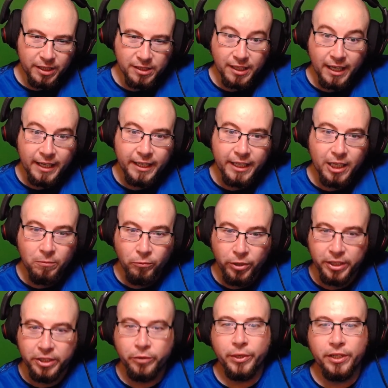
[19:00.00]
I am
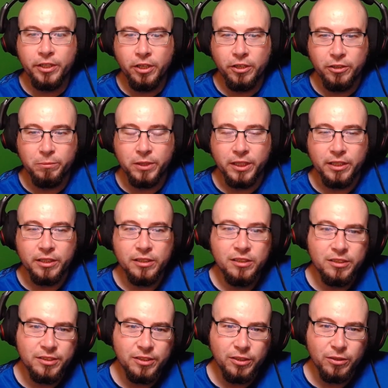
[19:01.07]
red-green colorblind.
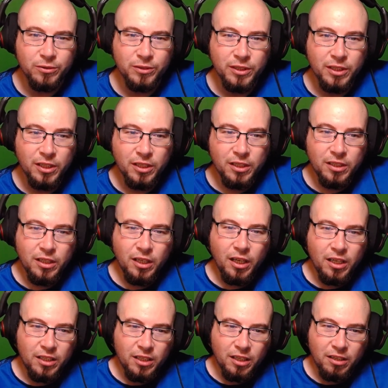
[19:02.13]
So
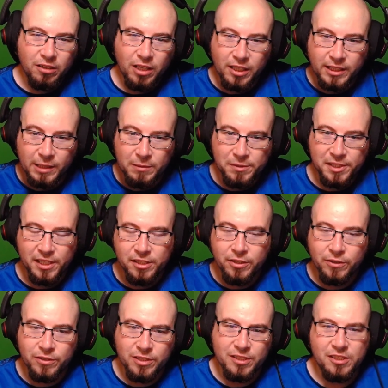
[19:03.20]
a lot of times skin
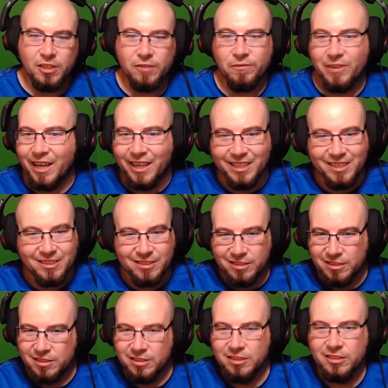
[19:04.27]
tones and stuff, I
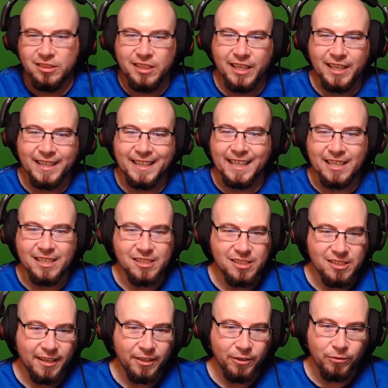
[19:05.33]
just kind of guess.
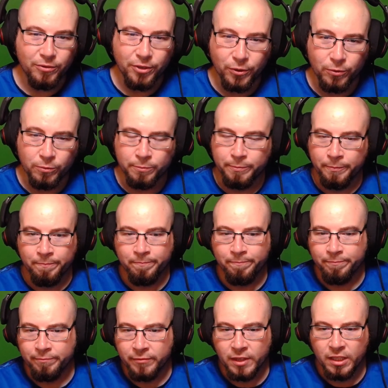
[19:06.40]
I don't know.
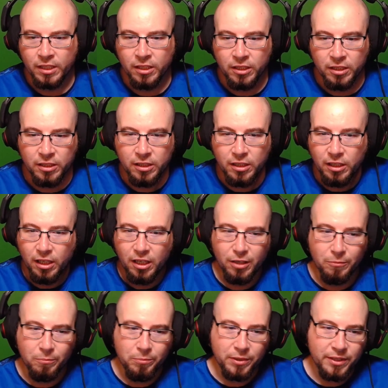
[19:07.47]

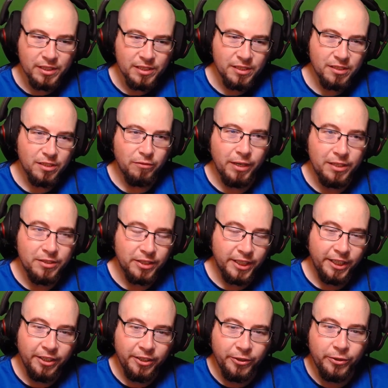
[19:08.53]
But this is the Razer
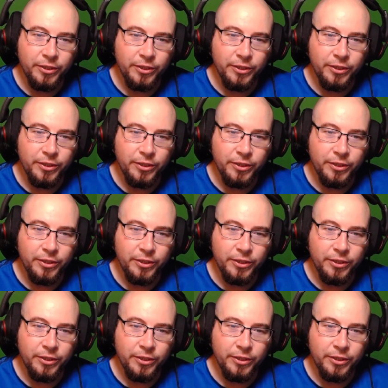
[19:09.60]
Kiyo.